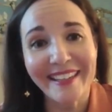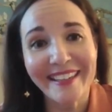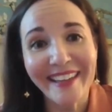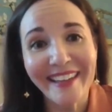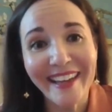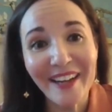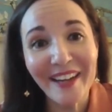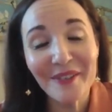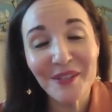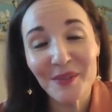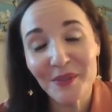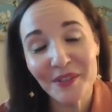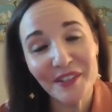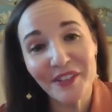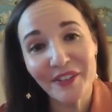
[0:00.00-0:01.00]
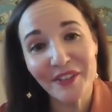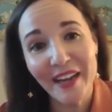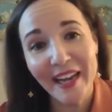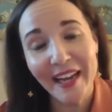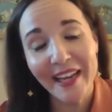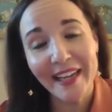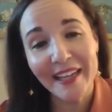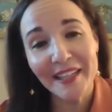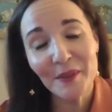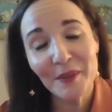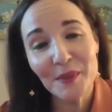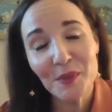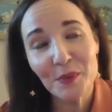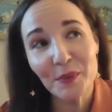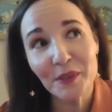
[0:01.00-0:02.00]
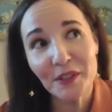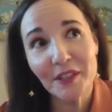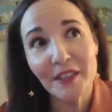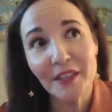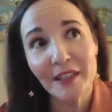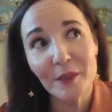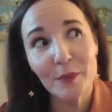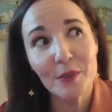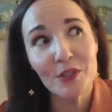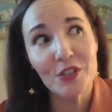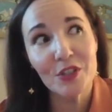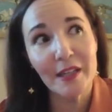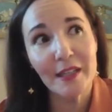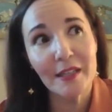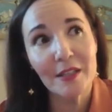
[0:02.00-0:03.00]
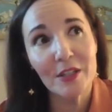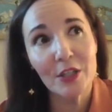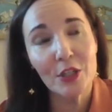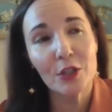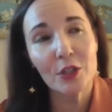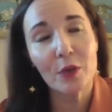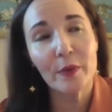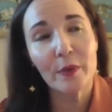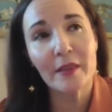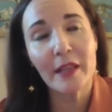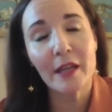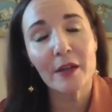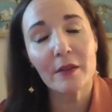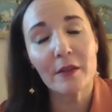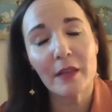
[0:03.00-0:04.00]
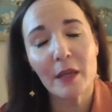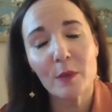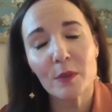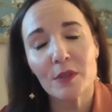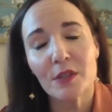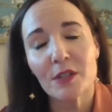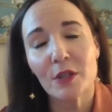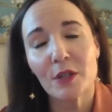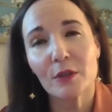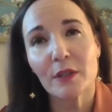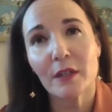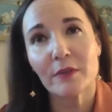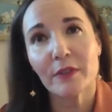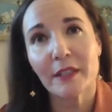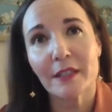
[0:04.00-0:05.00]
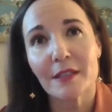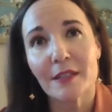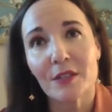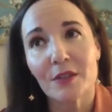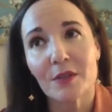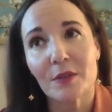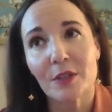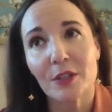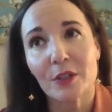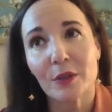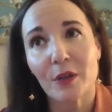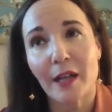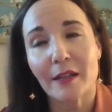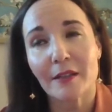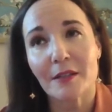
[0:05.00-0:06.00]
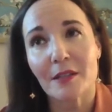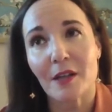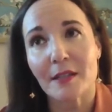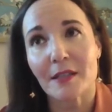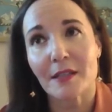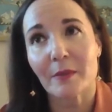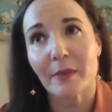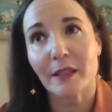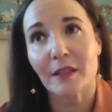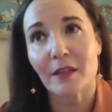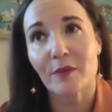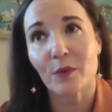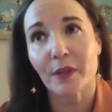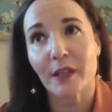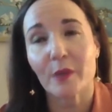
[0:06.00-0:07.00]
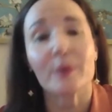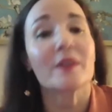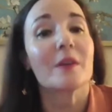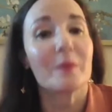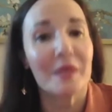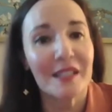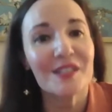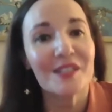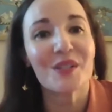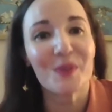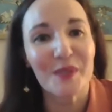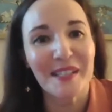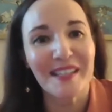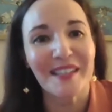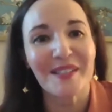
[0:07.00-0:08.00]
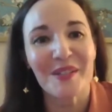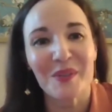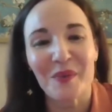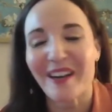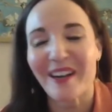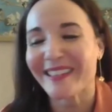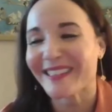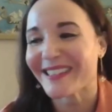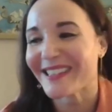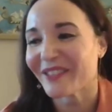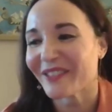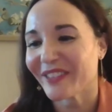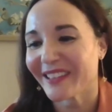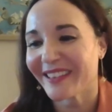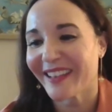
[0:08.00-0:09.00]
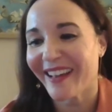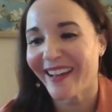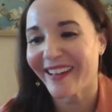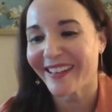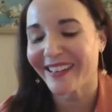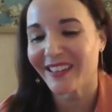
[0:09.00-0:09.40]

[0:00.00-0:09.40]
Yeah, it was really great. And it was, and you know, and they were so lovely, and still, you know, Kyle is awesome. I love working with them. He did Suicide Squad and stuff like that.